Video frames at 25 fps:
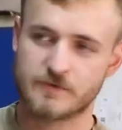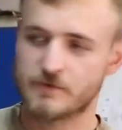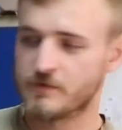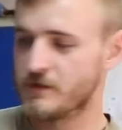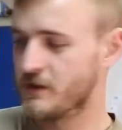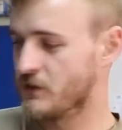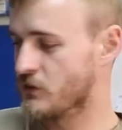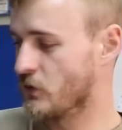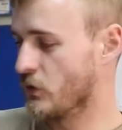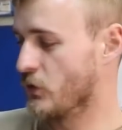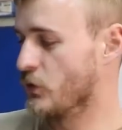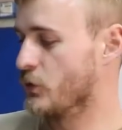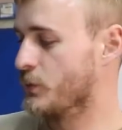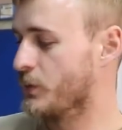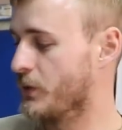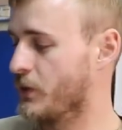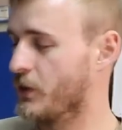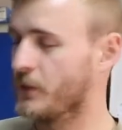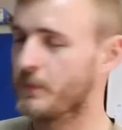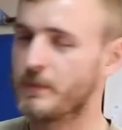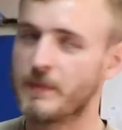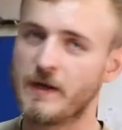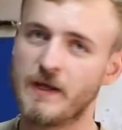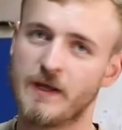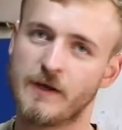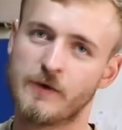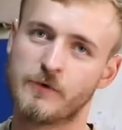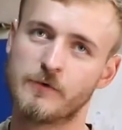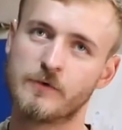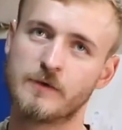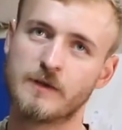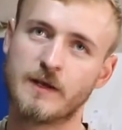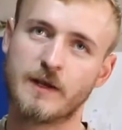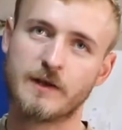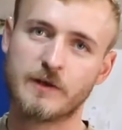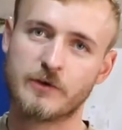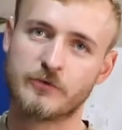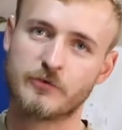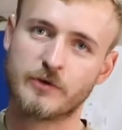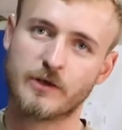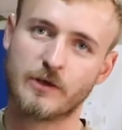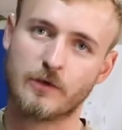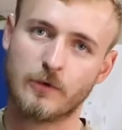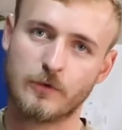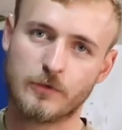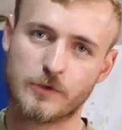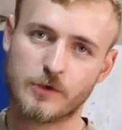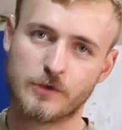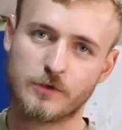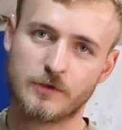So you need to loop it up now, let it drink
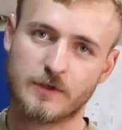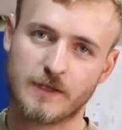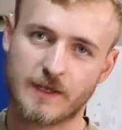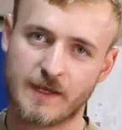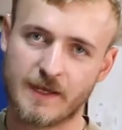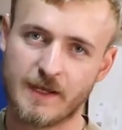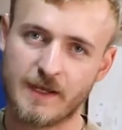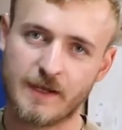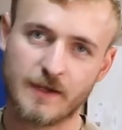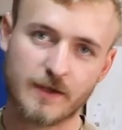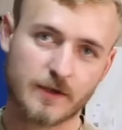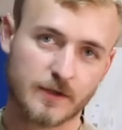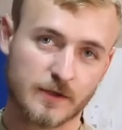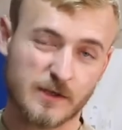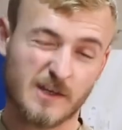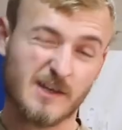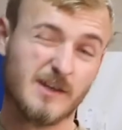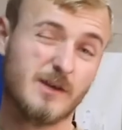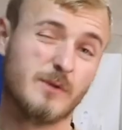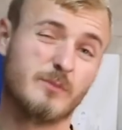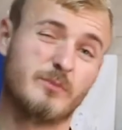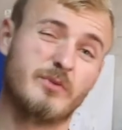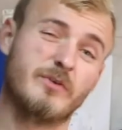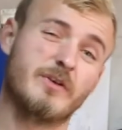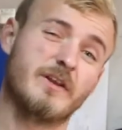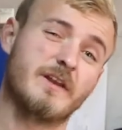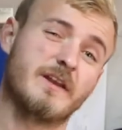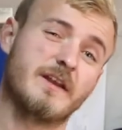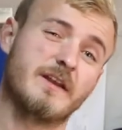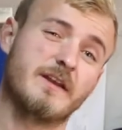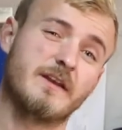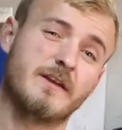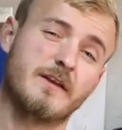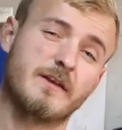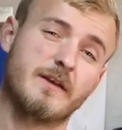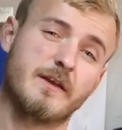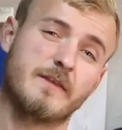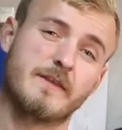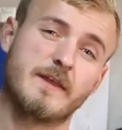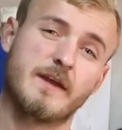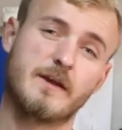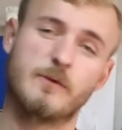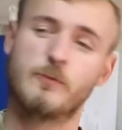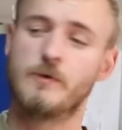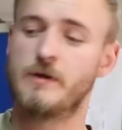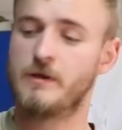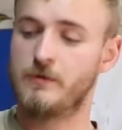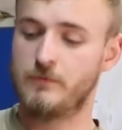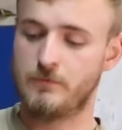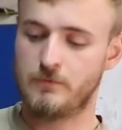all the oil it can, put it in, and
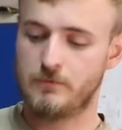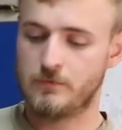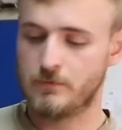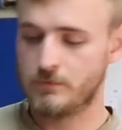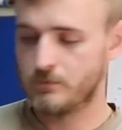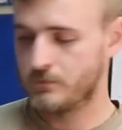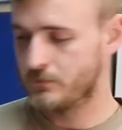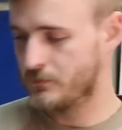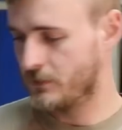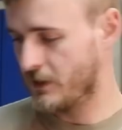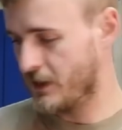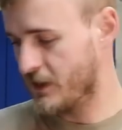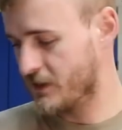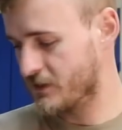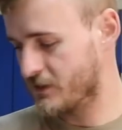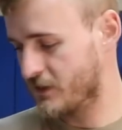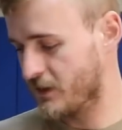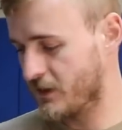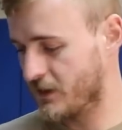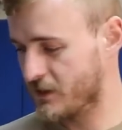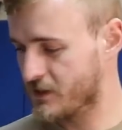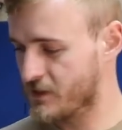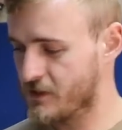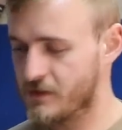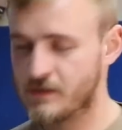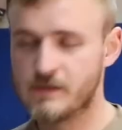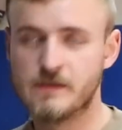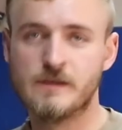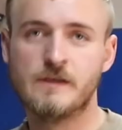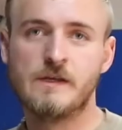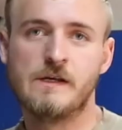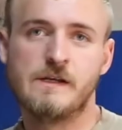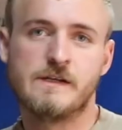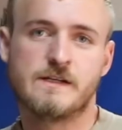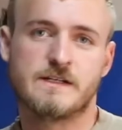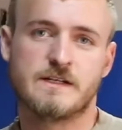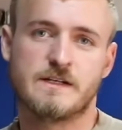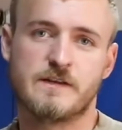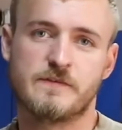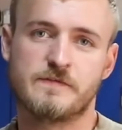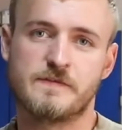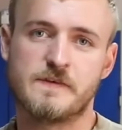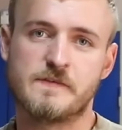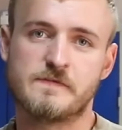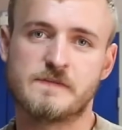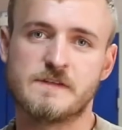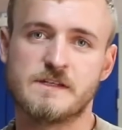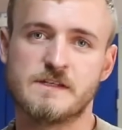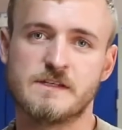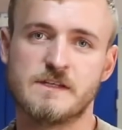that way it will last the next 10 or
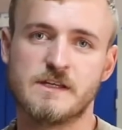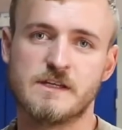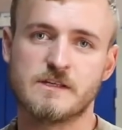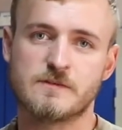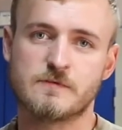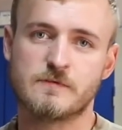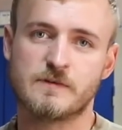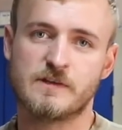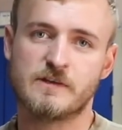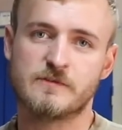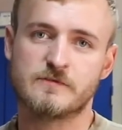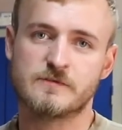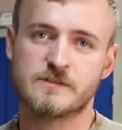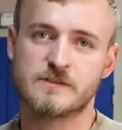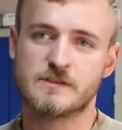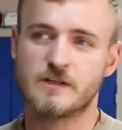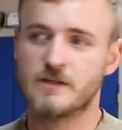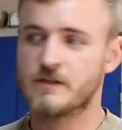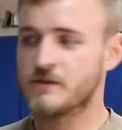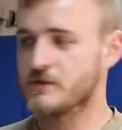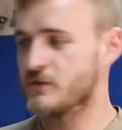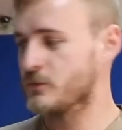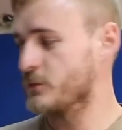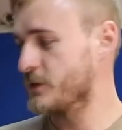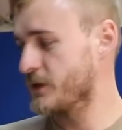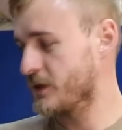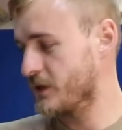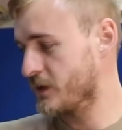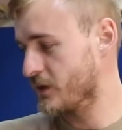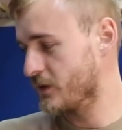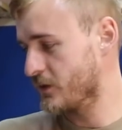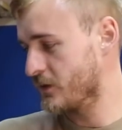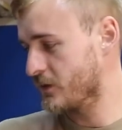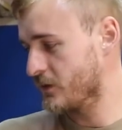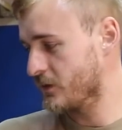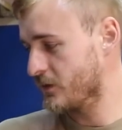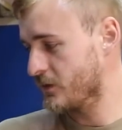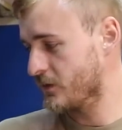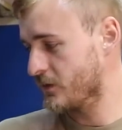15 years without start squeaking.